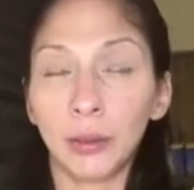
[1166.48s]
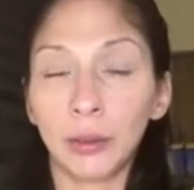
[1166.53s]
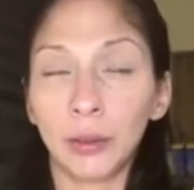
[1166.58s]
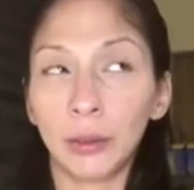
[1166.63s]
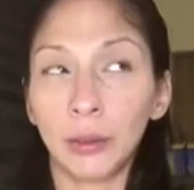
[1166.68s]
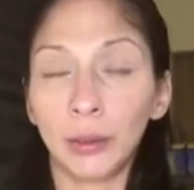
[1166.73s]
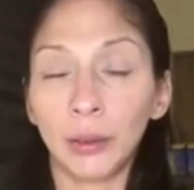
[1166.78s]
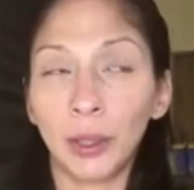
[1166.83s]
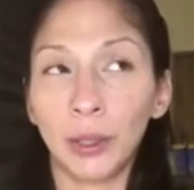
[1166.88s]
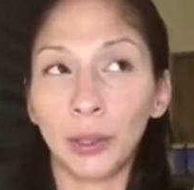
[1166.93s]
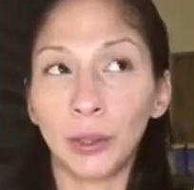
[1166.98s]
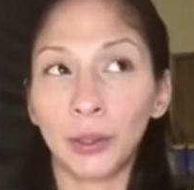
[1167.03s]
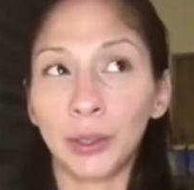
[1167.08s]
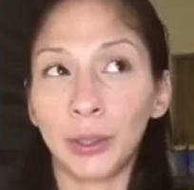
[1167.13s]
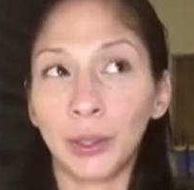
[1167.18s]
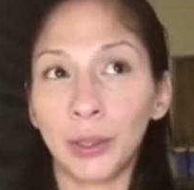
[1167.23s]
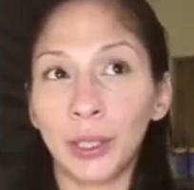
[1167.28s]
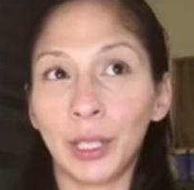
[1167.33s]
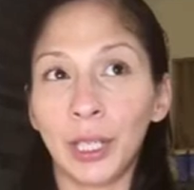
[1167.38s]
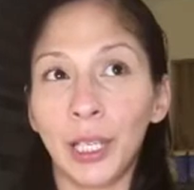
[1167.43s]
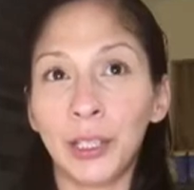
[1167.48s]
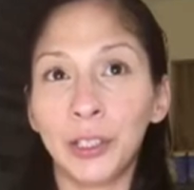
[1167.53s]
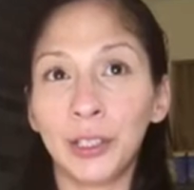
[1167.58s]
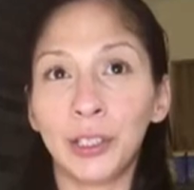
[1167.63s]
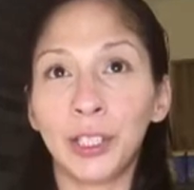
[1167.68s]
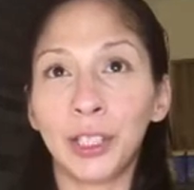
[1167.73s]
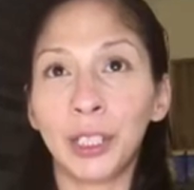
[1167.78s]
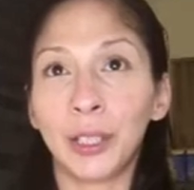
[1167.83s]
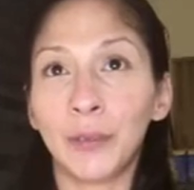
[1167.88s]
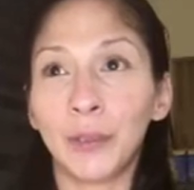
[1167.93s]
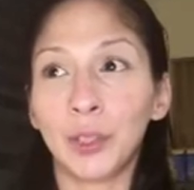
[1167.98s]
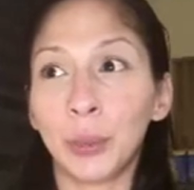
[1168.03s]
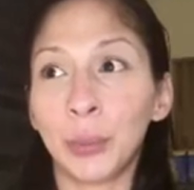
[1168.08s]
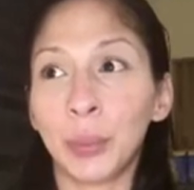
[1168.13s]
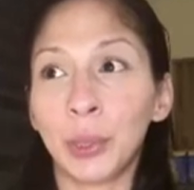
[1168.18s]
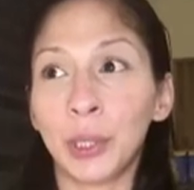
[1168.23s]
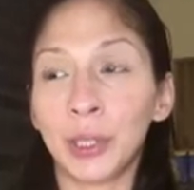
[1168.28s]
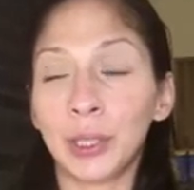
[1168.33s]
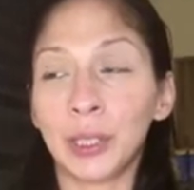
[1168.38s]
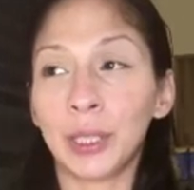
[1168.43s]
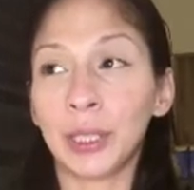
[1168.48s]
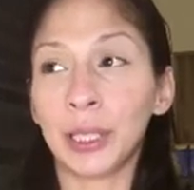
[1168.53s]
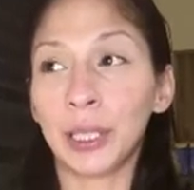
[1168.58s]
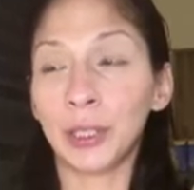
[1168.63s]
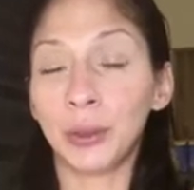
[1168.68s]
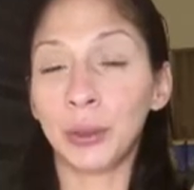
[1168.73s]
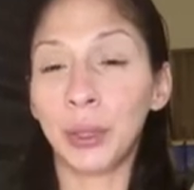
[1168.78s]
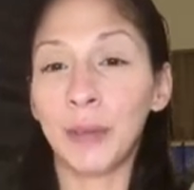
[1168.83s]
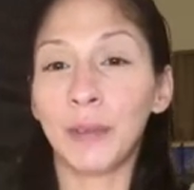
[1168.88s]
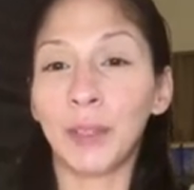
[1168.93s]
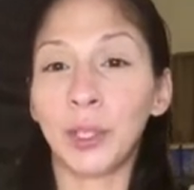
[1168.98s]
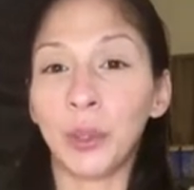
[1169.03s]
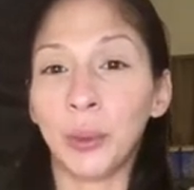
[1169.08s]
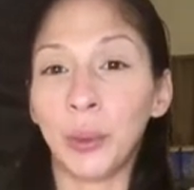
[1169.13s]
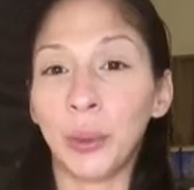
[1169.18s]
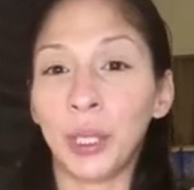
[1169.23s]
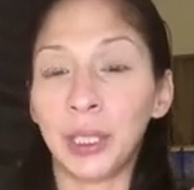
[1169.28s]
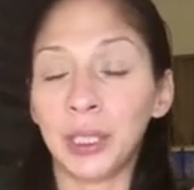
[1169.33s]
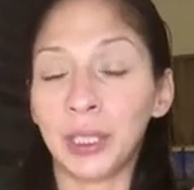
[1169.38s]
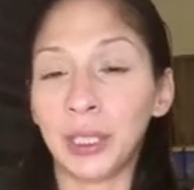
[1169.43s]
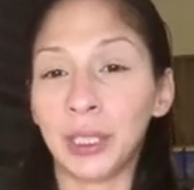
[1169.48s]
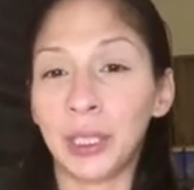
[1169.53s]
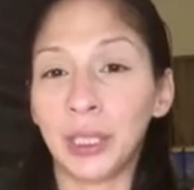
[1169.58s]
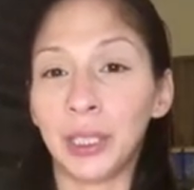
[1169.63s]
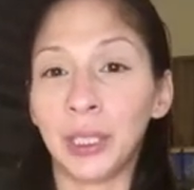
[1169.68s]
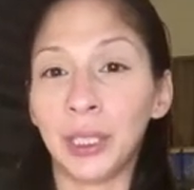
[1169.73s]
Hold on. So the energy of your person that you have in question,